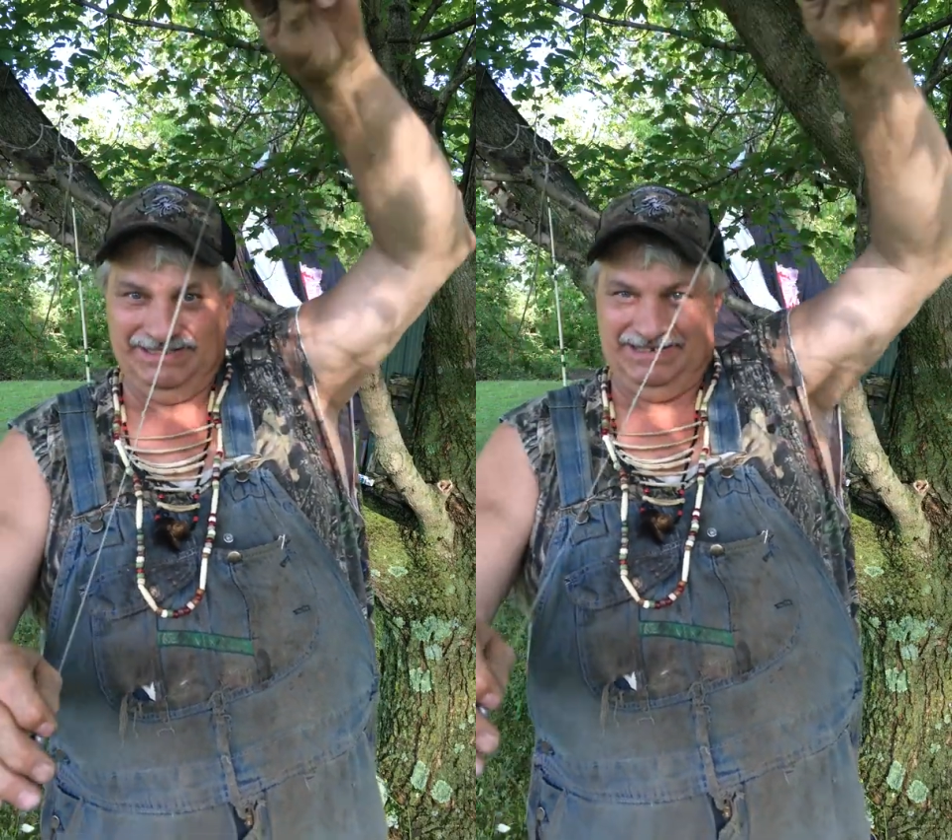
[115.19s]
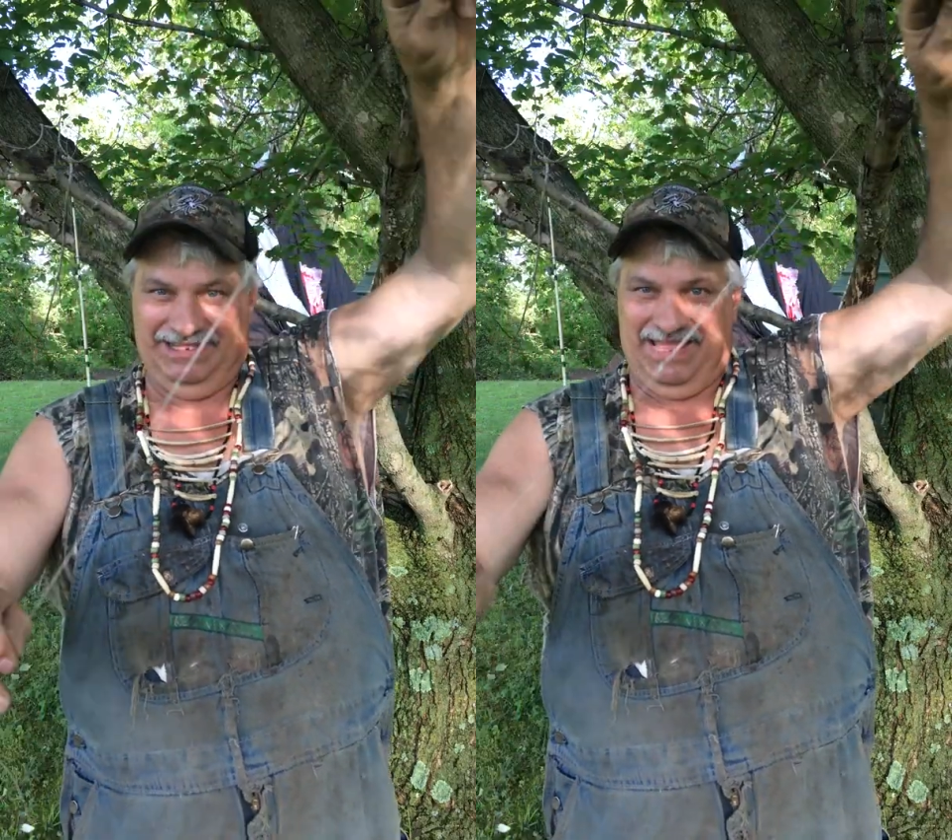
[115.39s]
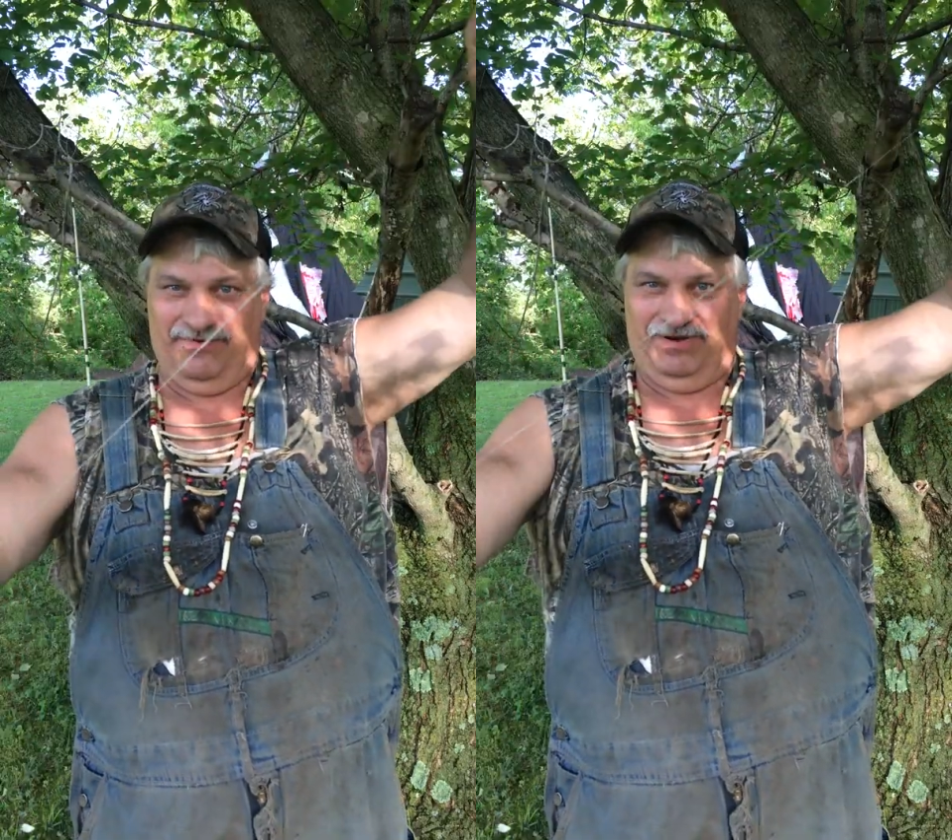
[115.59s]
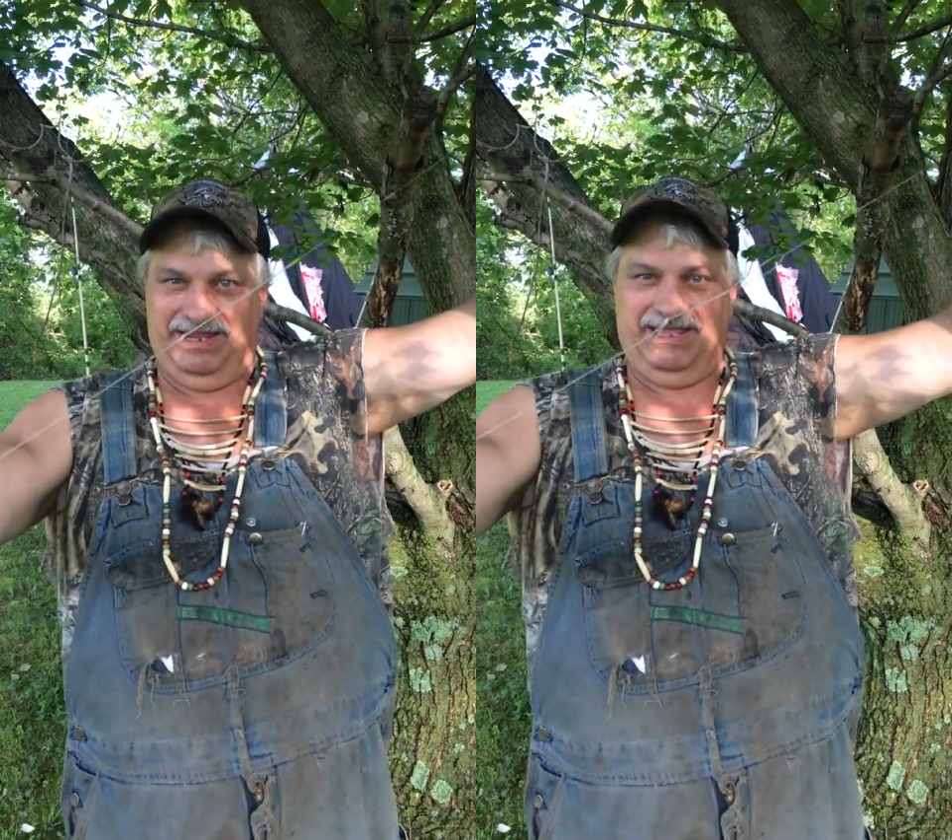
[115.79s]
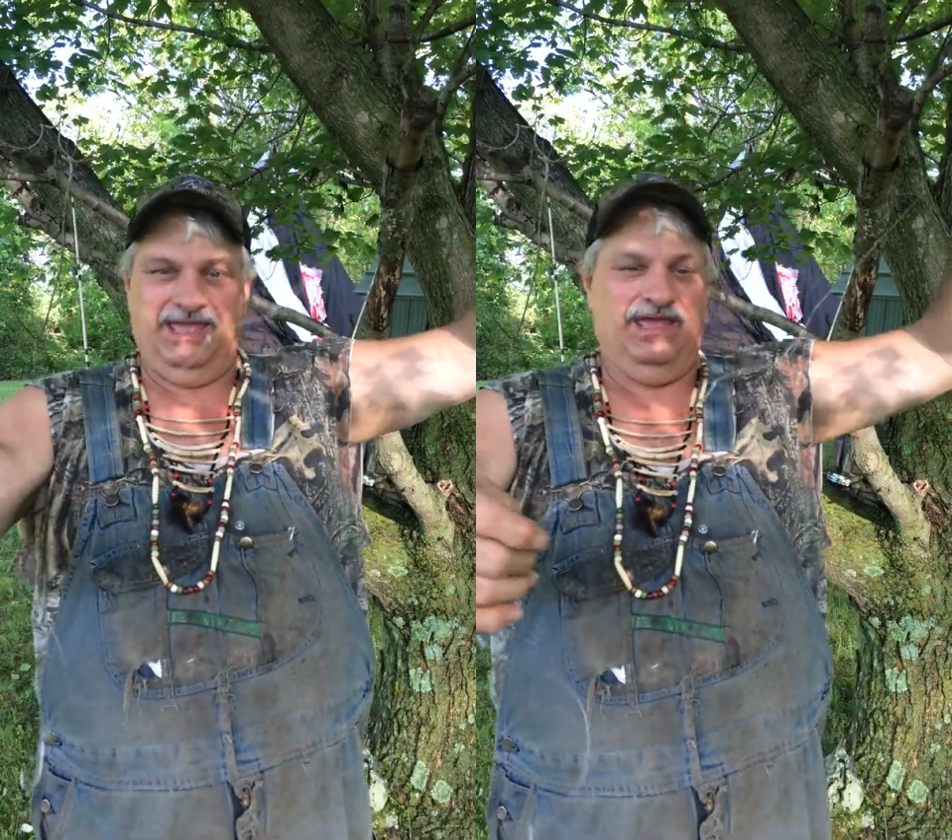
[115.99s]
See that
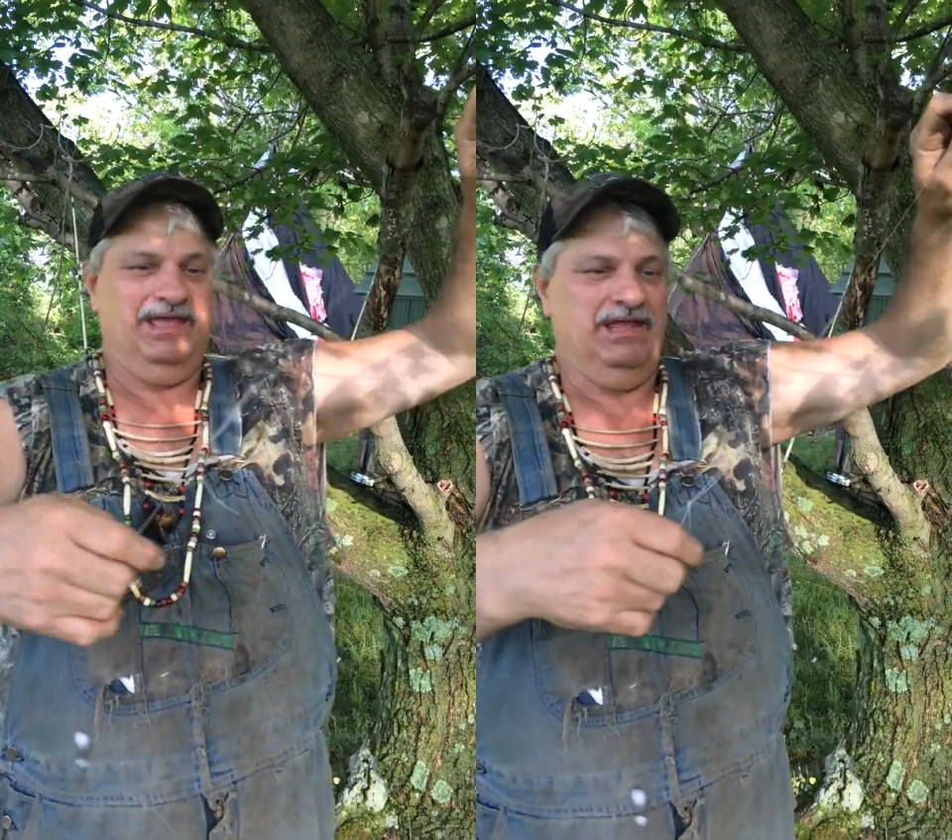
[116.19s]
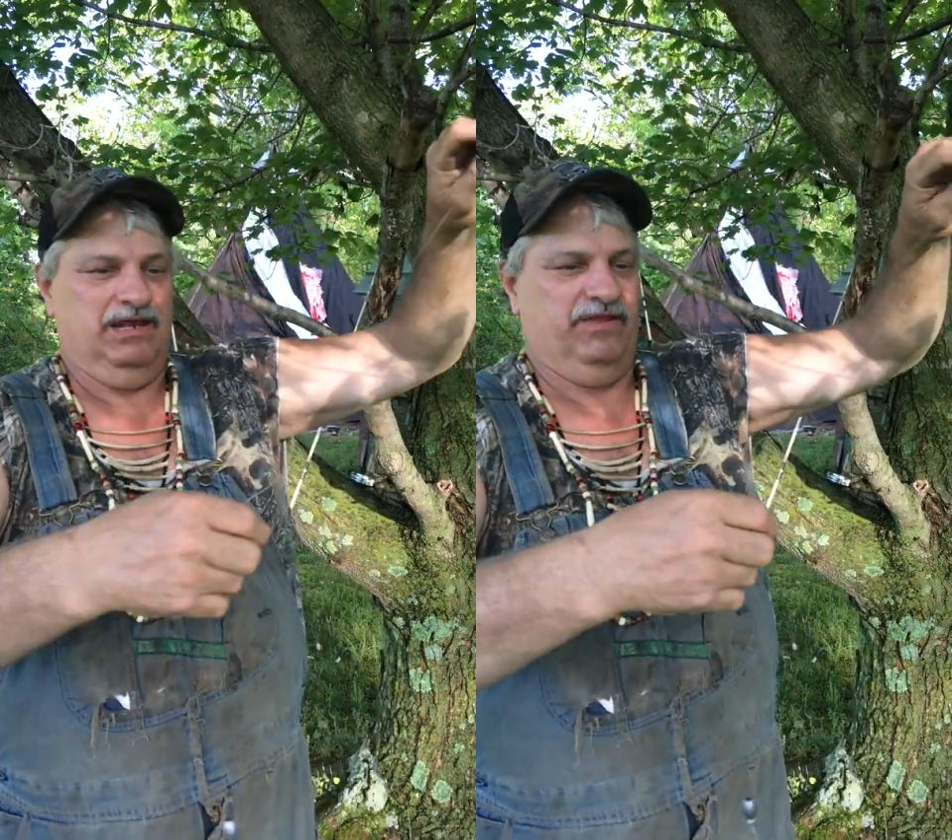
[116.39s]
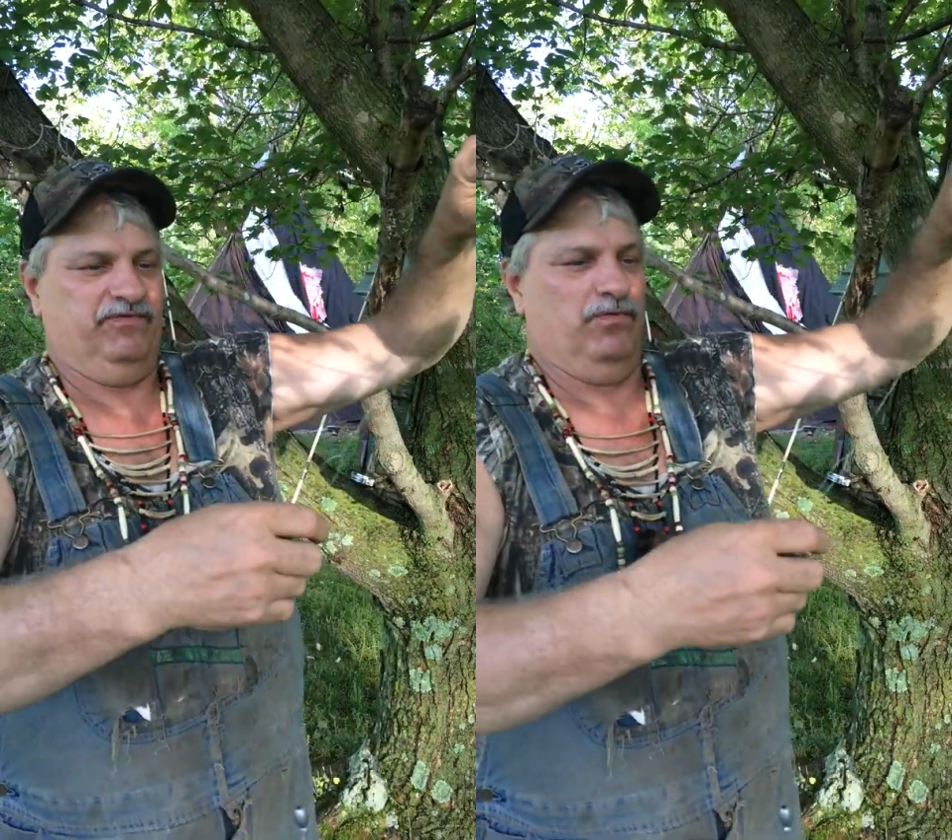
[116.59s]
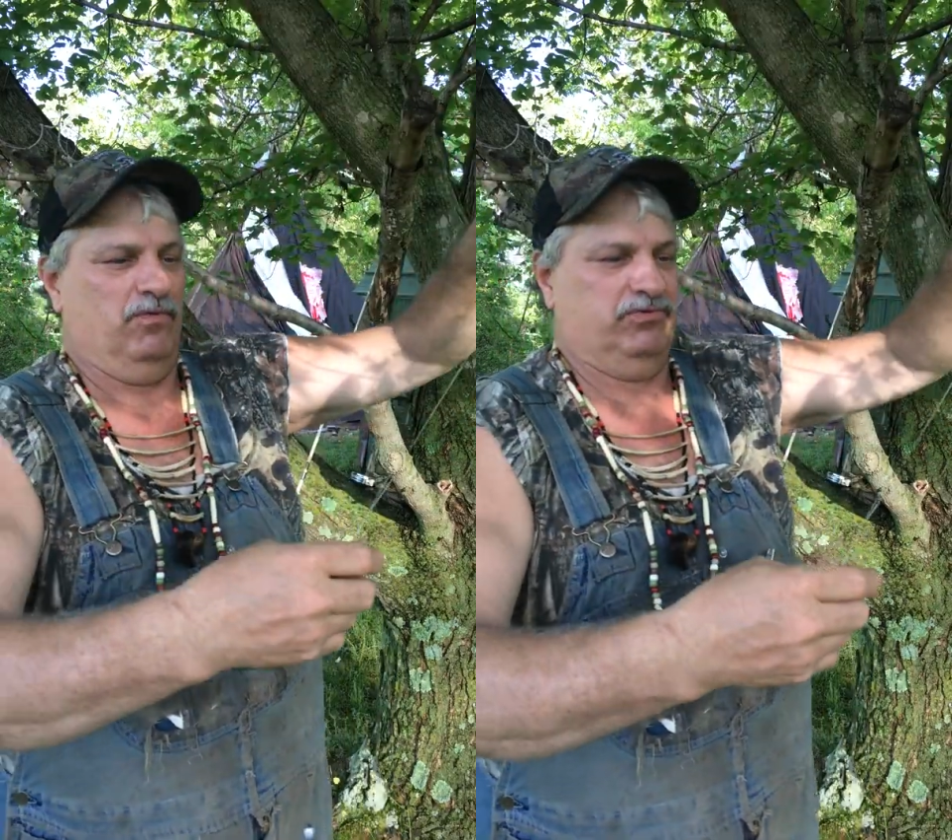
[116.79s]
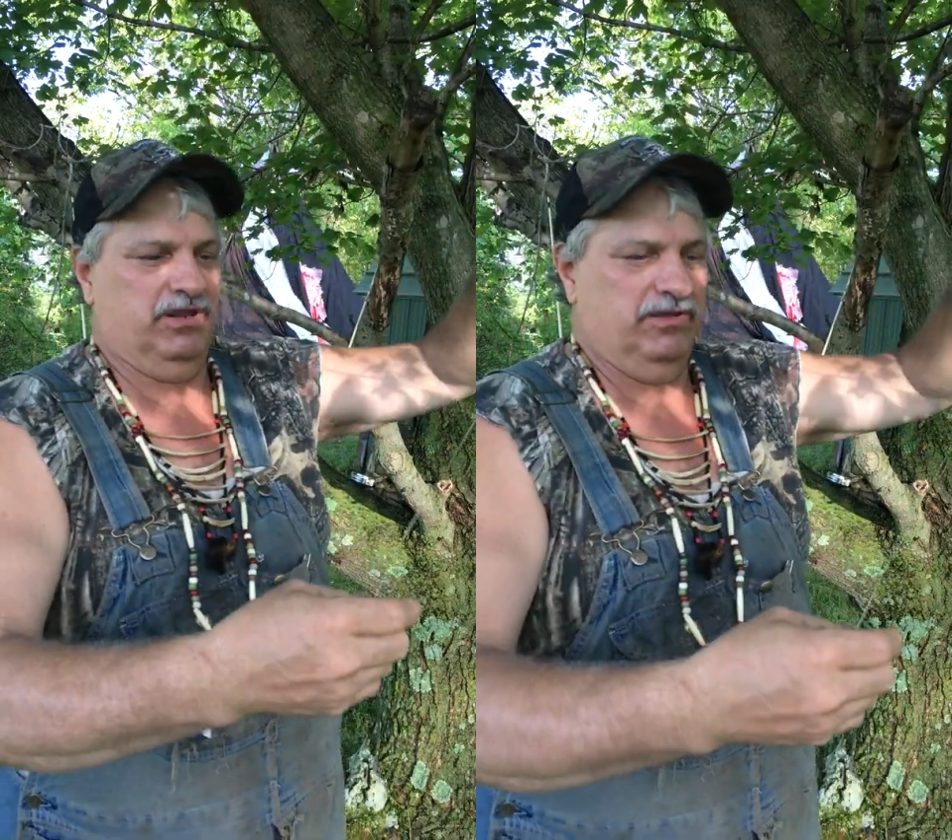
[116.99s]
rig? And if you
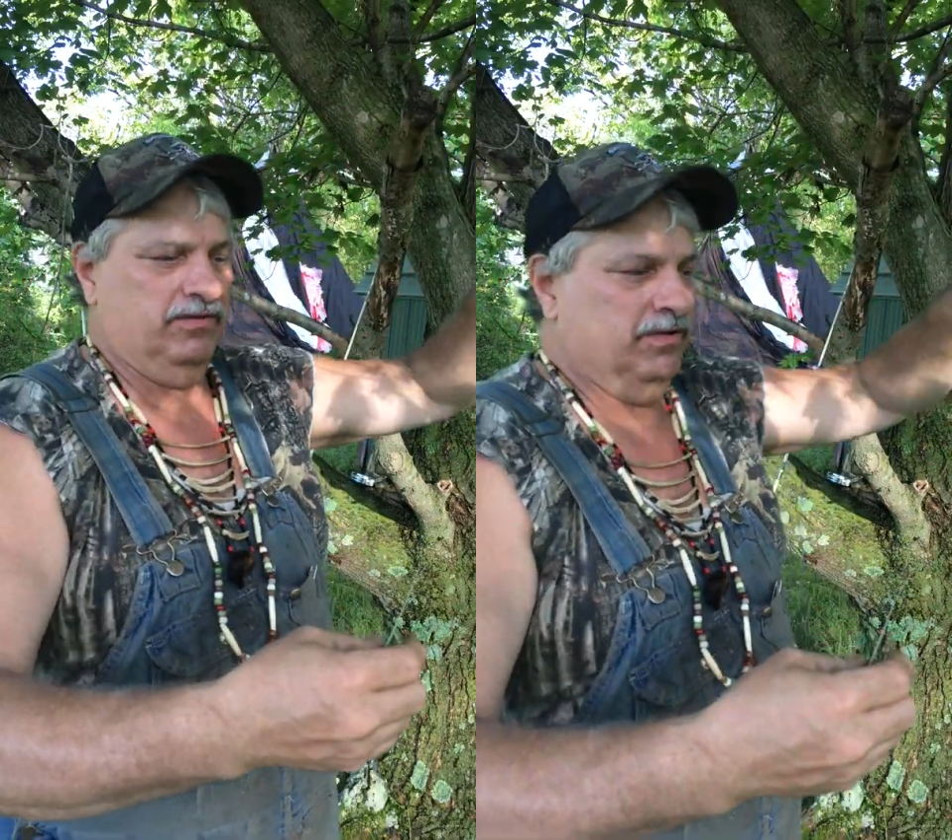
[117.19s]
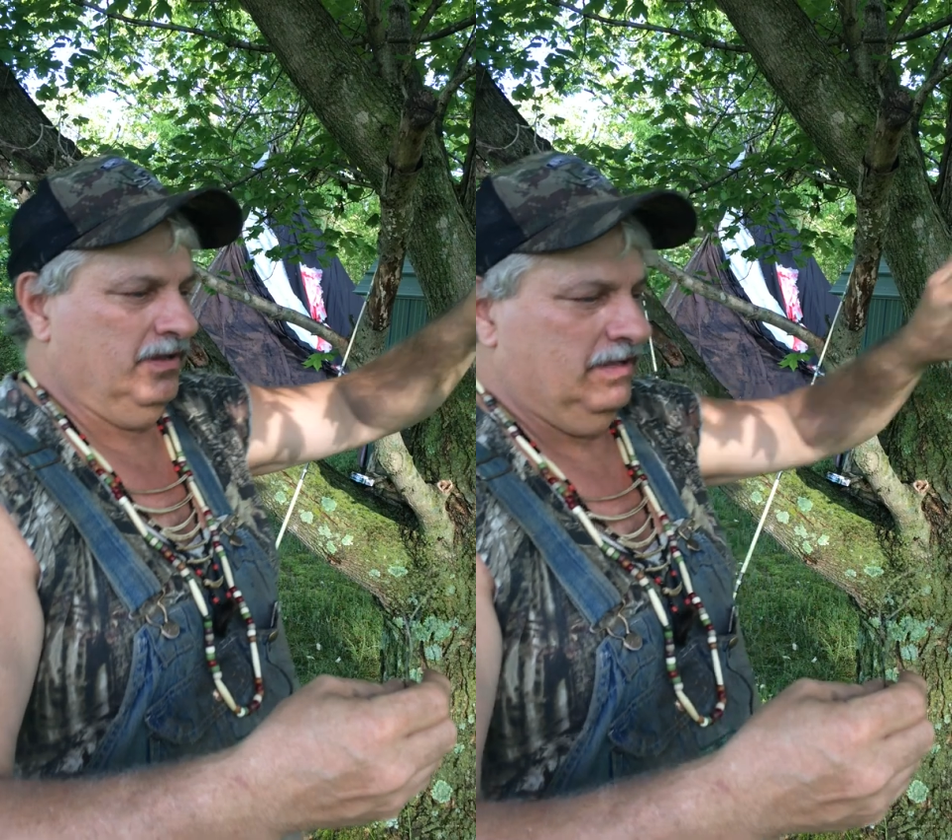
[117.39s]
want to,